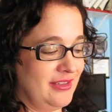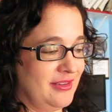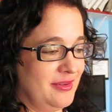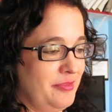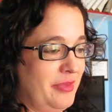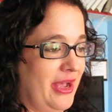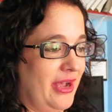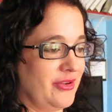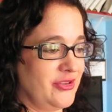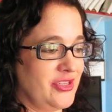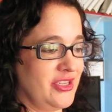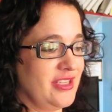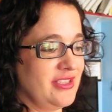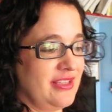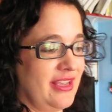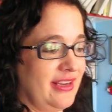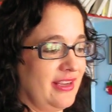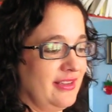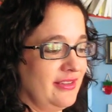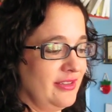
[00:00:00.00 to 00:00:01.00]
pouches
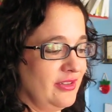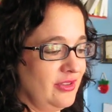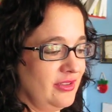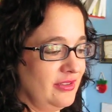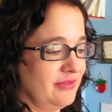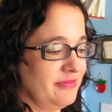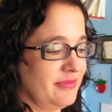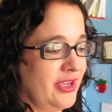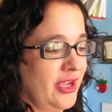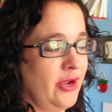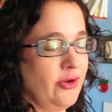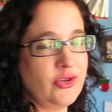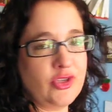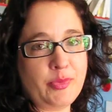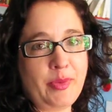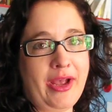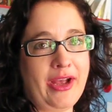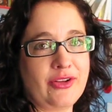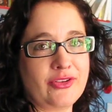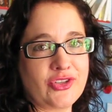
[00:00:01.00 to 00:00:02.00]
like a little
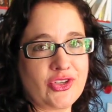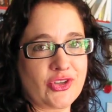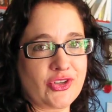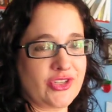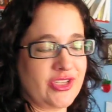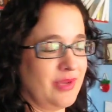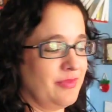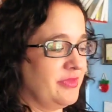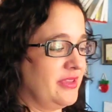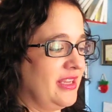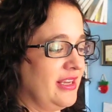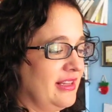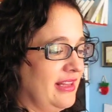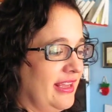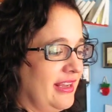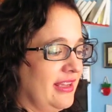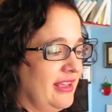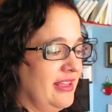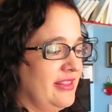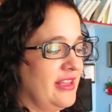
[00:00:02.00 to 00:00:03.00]
coach pouch or something
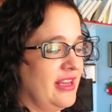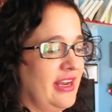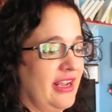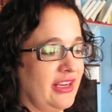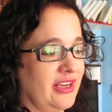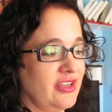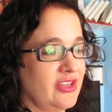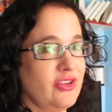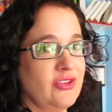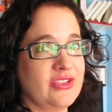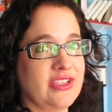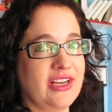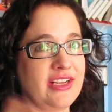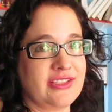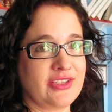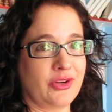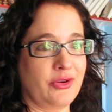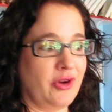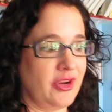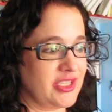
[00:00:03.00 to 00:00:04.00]
like and then I could use it
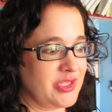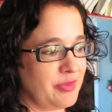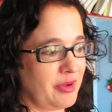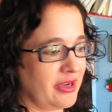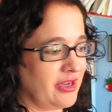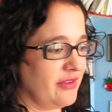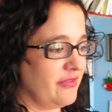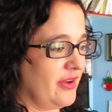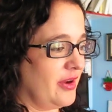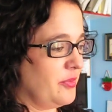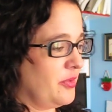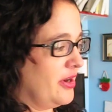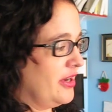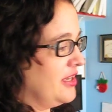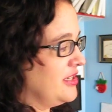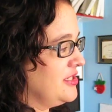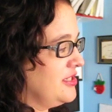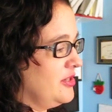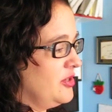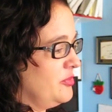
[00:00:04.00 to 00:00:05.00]
as a crossbody if I
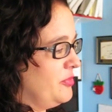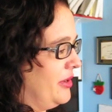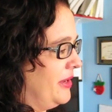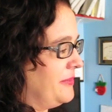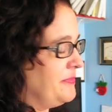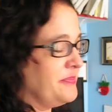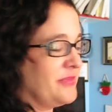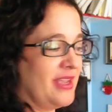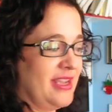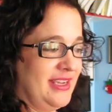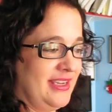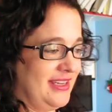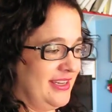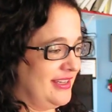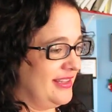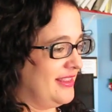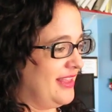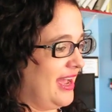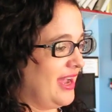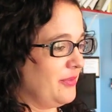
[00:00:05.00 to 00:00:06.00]
wanted to but
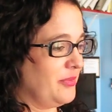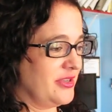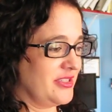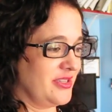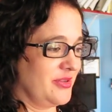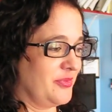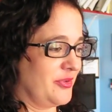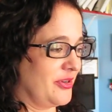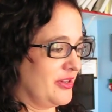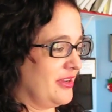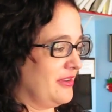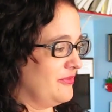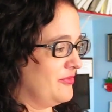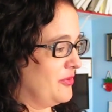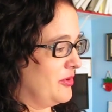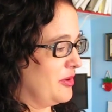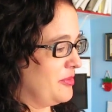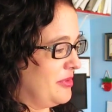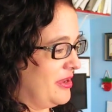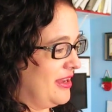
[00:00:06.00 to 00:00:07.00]
that wasn't working
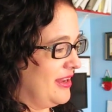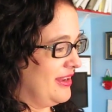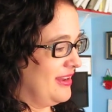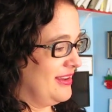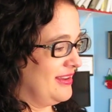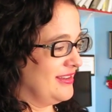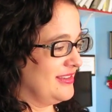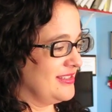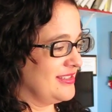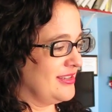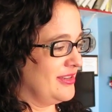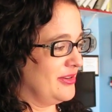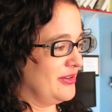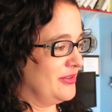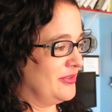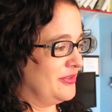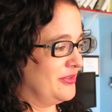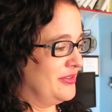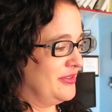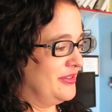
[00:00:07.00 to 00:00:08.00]
for me
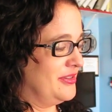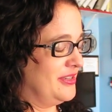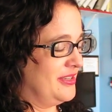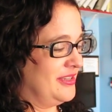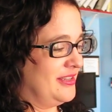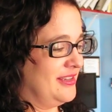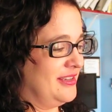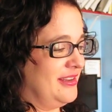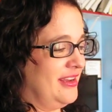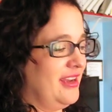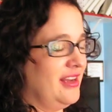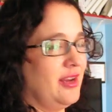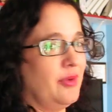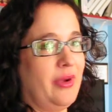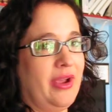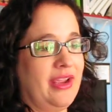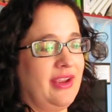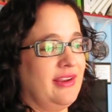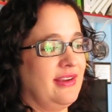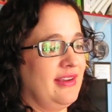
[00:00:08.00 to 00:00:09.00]
so
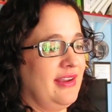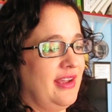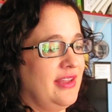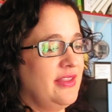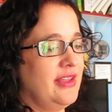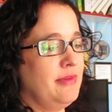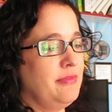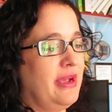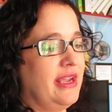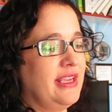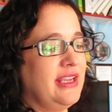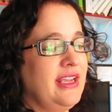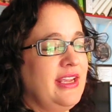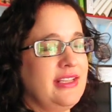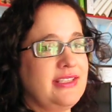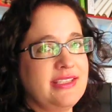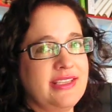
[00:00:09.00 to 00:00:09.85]
anyway and then my kid